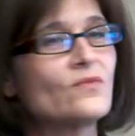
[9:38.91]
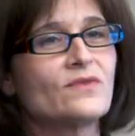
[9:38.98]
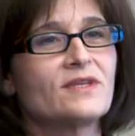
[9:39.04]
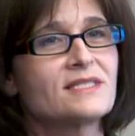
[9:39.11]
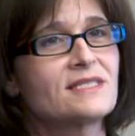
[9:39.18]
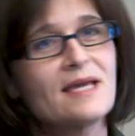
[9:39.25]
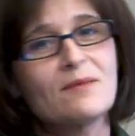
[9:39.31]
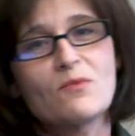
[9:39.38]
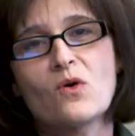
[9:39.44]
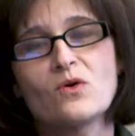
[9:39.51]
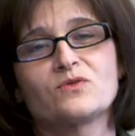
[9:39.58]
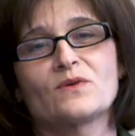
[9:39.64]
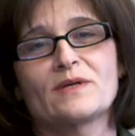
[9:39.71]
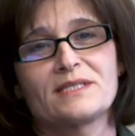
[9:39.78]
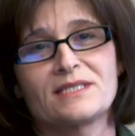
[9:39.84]
the same
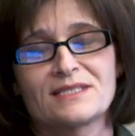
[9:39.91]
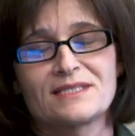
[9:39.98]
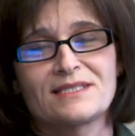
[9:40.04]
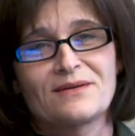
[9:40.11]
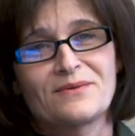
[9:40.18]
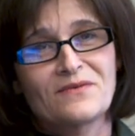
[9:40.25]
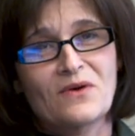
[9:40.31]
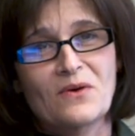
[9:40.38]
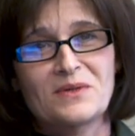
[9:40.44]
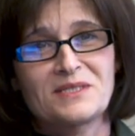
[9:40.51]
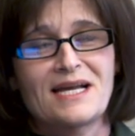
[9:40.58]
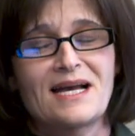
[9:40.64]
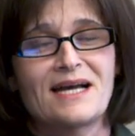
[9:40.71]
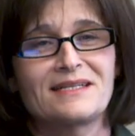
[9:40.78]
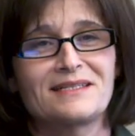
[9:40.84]
old risks that we've
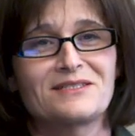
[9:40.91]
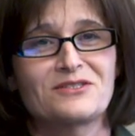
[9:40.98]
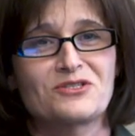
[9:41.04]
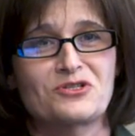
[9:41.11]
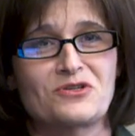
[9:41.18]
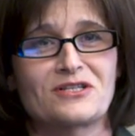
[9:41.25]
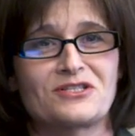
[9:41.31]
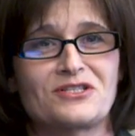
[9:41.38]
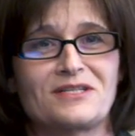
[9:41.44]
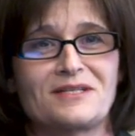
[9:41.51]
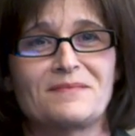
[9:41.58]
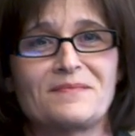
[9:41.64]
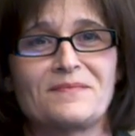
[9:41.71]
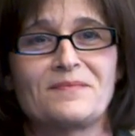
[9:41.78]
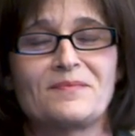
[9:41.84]
always had in
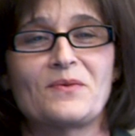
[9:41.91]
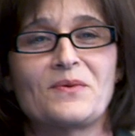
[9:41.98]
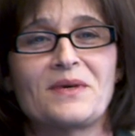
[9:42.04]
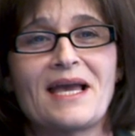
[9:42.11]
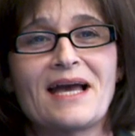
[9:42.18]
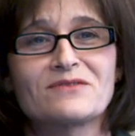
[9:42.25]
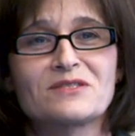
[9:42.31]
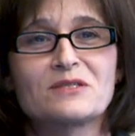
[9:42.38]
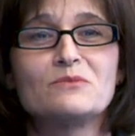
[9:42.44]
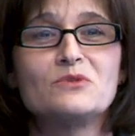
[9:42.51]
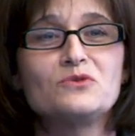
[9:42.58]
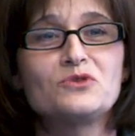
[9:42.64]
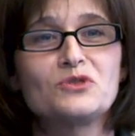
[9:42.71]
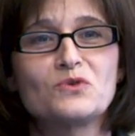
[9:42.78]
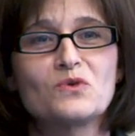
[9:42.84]
construction, but we have some
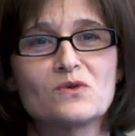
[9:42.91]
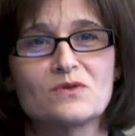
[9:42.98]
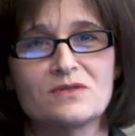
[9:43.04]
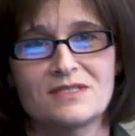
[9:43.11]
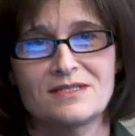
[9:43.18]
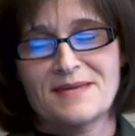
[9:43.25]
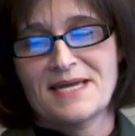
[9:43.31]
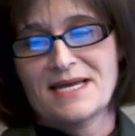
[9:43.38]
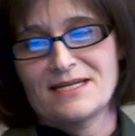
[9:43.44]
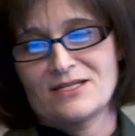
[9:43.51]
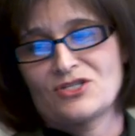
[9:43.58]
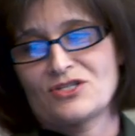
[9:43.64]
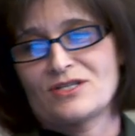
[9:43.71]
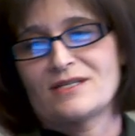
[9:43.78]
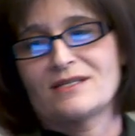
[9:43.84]
new tools to
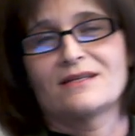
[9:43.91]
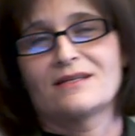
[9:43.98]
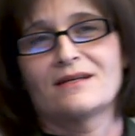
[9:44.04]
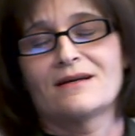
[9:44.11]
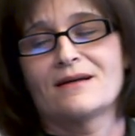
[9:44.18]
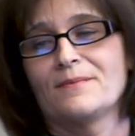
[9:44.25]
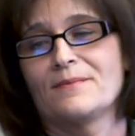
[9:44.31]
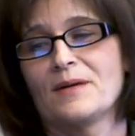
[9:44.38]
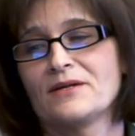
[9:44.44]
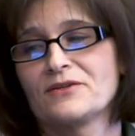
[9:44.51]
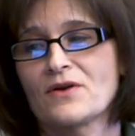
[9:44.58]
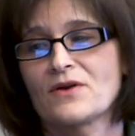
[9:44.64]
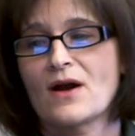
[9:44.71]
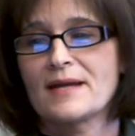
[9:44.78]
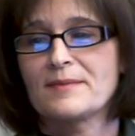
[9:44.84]
manage it
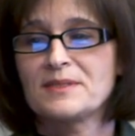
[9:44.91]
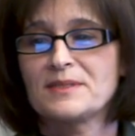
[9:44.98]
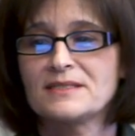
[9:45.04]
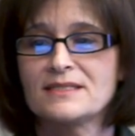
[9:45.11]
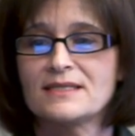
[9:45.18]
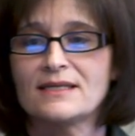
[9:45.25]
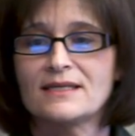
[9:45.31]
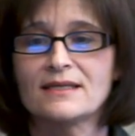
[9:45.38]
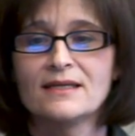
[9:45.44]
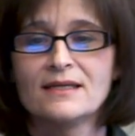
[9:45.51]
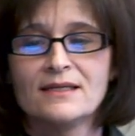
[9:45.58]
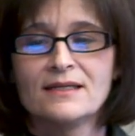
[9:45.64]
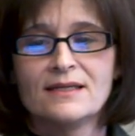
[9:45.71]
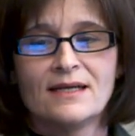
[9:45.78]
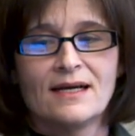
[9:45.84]
under IPD.
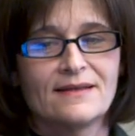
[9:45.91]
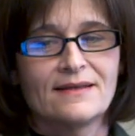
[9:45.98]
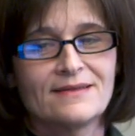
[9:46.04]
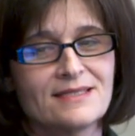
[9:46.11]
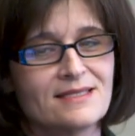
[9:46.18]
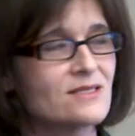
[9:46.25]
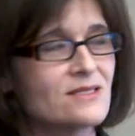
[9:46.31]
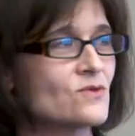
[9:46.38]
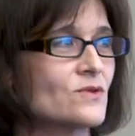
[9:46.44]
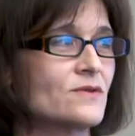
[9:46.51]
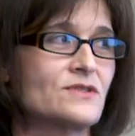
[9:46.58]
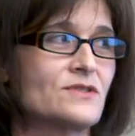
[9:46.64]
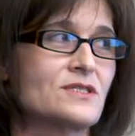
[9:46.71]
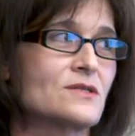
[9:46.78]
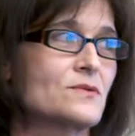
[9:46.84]
And this is sort
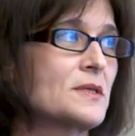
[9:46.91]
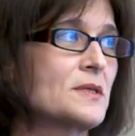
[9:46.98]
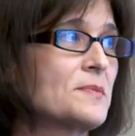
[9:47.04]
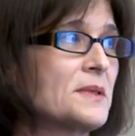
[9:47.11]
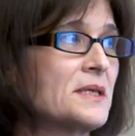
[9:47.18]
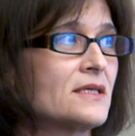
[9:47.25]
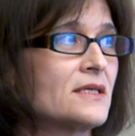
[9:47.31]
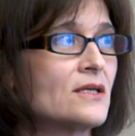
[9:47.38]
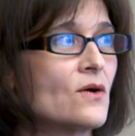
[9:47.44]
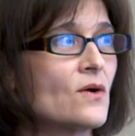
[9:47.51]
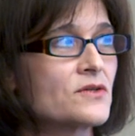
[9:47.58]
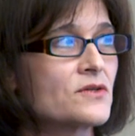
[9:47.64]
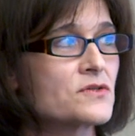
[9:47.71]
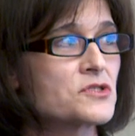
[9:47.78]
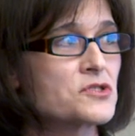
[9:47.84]
of just a repeat.
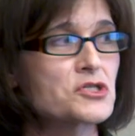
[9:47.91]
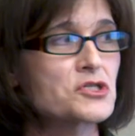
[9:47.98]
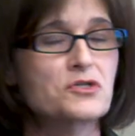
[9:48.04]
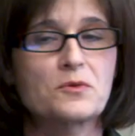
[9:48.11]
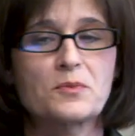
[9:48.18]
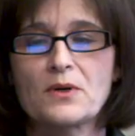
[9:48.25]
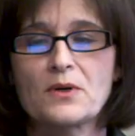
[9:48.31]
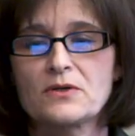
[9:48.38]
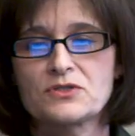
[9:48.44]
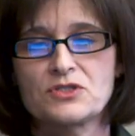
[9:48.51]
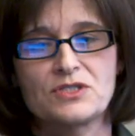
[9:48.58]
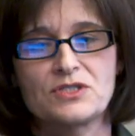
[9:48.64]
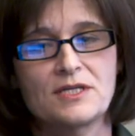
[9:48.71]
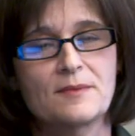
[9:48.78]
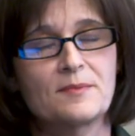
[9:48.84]
Under the traditional approach,
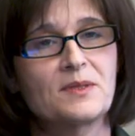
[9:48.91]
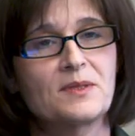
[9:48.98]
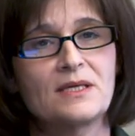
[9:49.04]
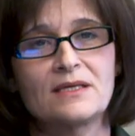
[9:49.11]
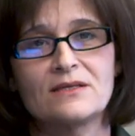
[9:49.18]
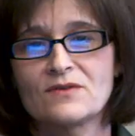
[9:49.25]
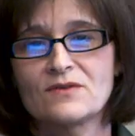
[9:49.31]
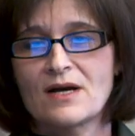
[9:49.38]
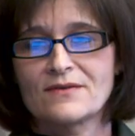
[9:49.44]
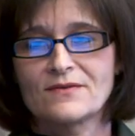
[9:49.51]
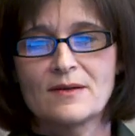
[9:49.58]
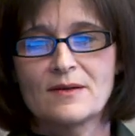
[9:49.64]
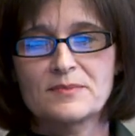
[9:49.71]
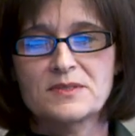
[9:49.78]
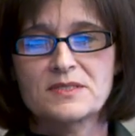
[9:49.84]
GMP, you've got
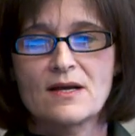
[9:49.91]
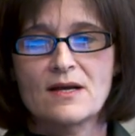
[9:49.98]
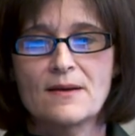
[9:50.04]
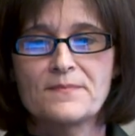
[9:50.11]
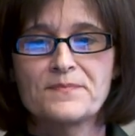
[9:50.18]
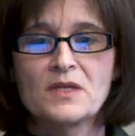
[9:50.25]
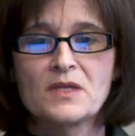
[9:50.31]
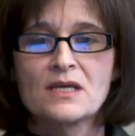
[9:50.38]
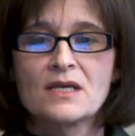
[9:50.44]
lump sum